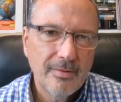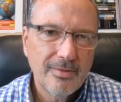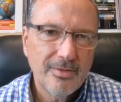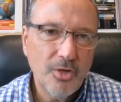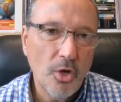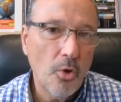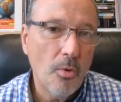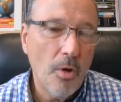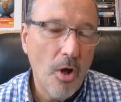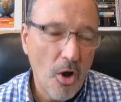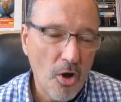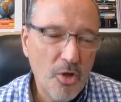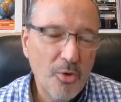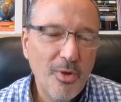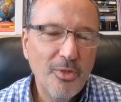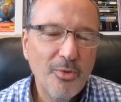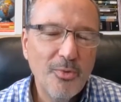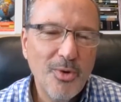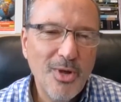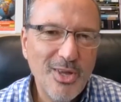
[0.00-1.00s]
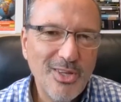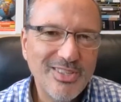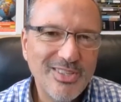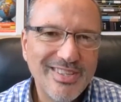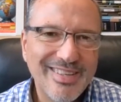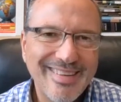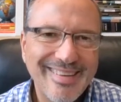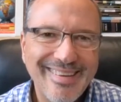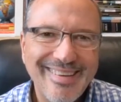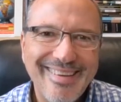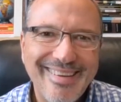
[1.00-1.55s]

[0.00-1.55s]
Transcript: So, are you in the race?